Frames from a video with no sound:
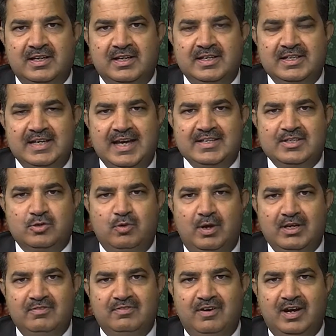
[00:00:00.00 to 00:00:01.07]
He has
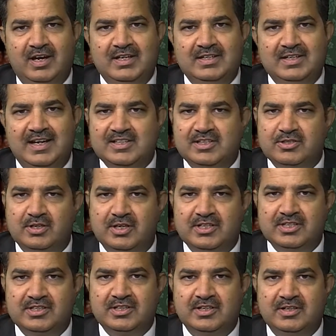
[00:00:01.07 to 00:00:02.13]
qualified as a
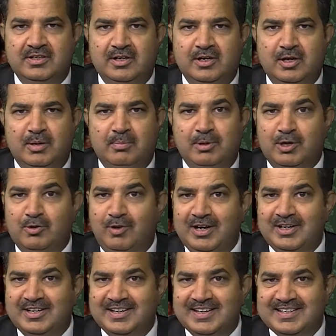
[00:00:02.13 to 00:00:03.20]
solicitor, but quite
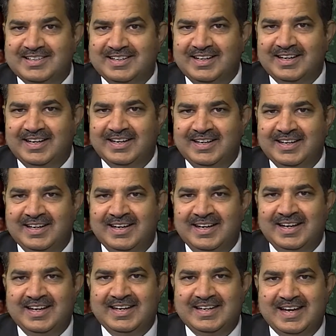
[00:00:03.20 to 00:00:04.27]
interestingly,
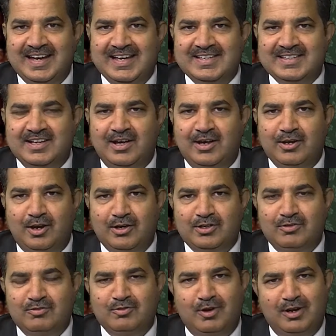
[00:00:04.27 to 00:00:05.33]
he has a lot
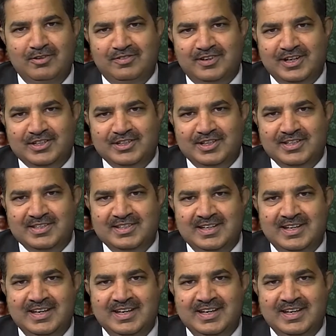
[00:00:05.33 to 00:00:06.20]
of qualifications.